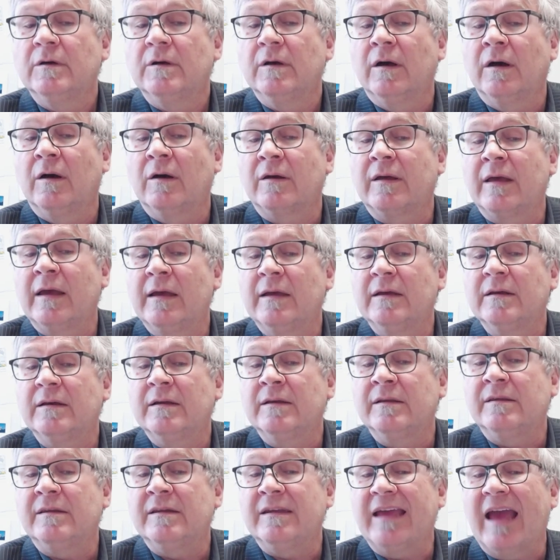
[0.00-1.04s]
Okay,
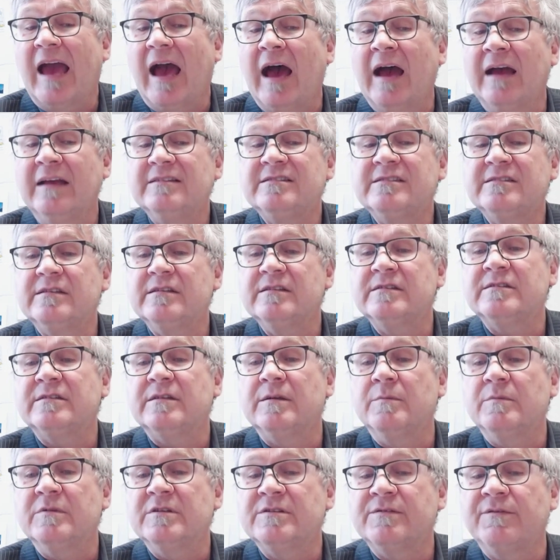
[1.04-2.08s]
and the ice
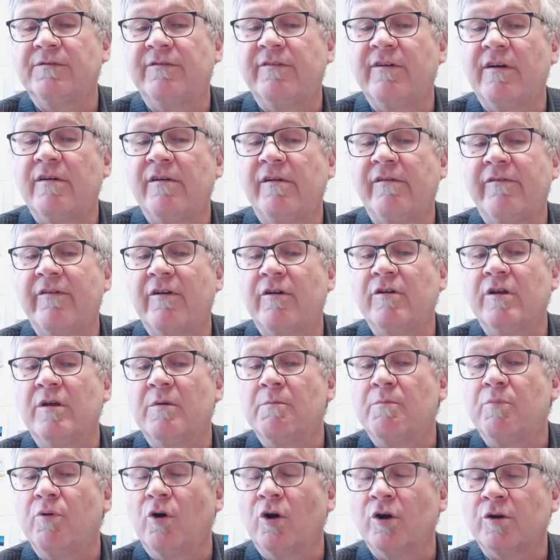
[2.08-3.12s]
system is very, very
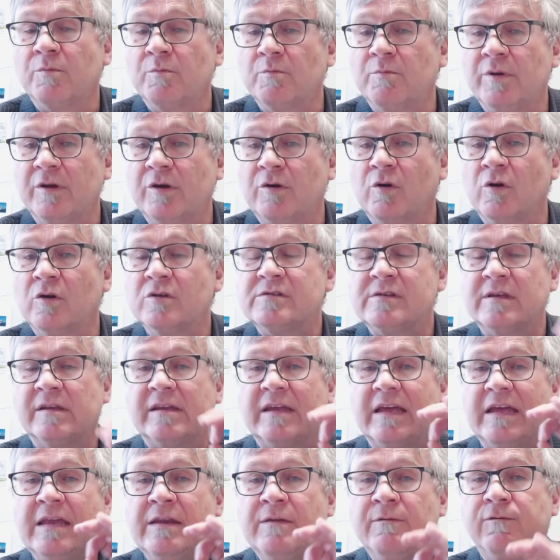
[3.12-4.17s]
important because it
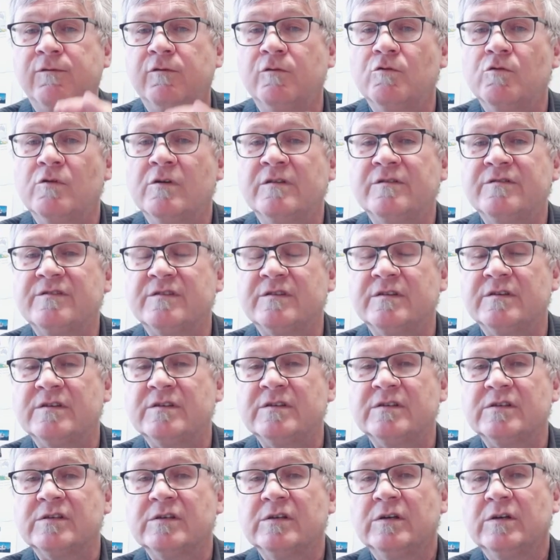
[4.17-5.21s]

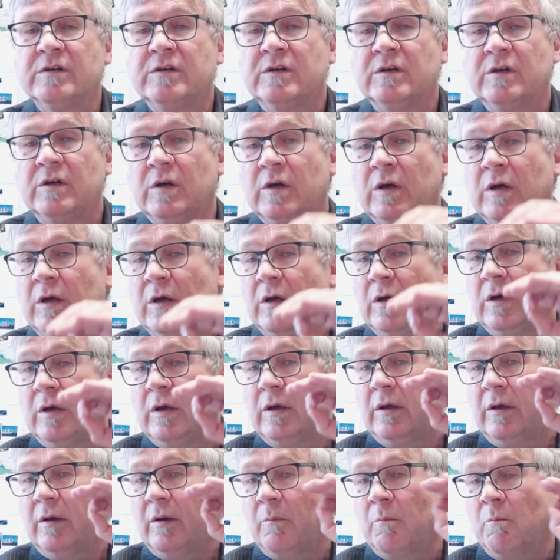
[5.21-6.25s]
influences,
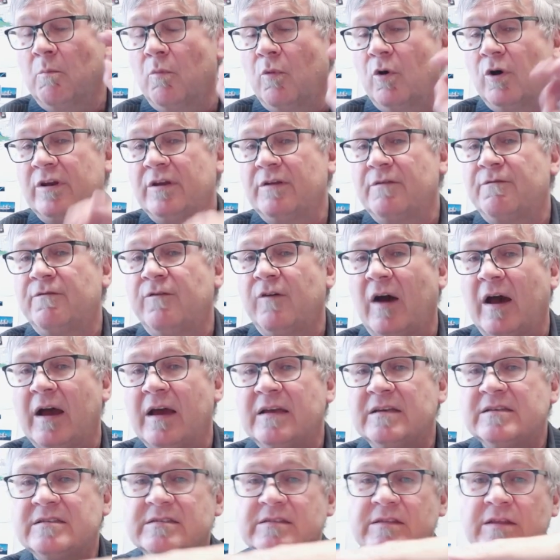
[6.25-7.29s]

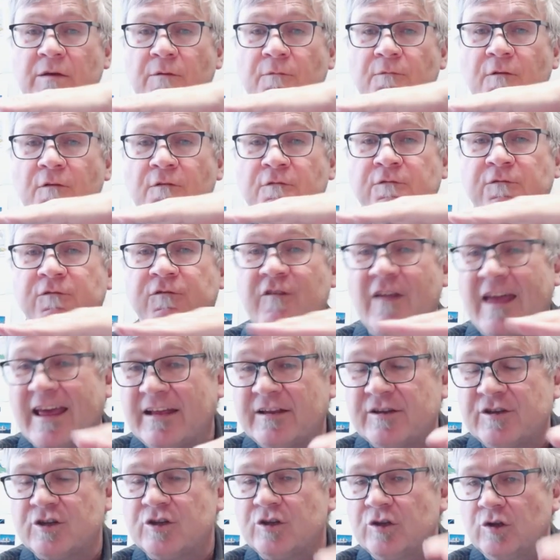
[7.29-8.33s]
modifies the
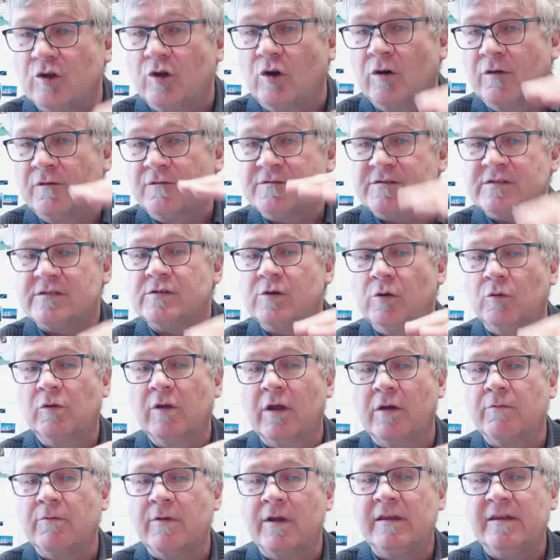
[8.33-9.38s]
reflection of
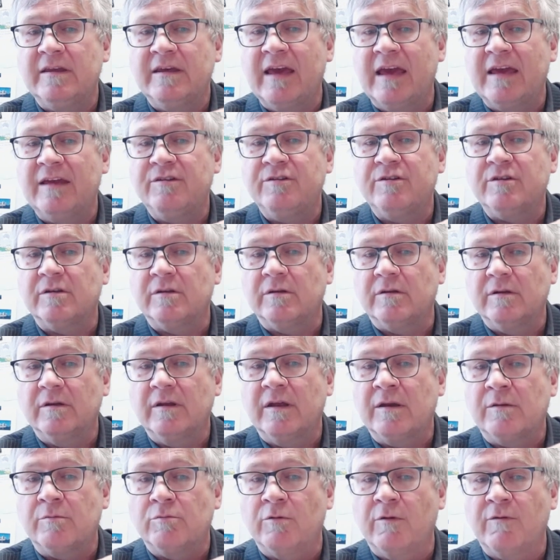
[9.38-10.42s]
solar radiation.
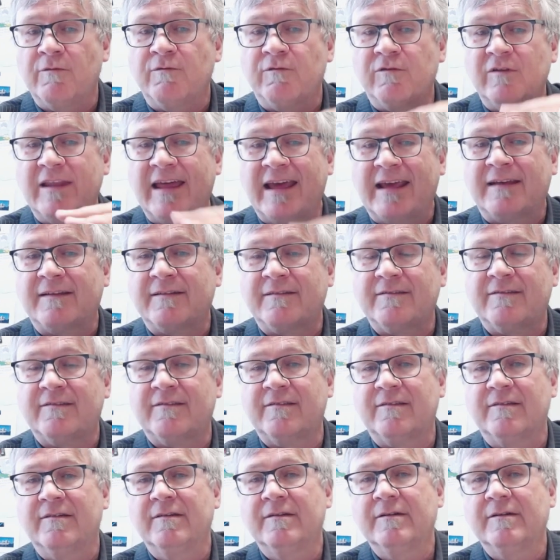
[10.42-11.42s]
It reflects.